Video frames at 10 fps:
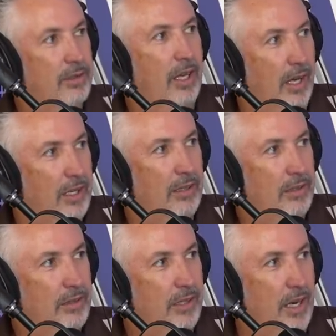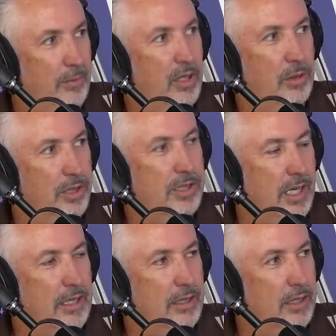Okay. Then I'm going to
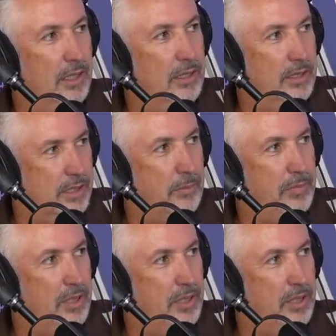accept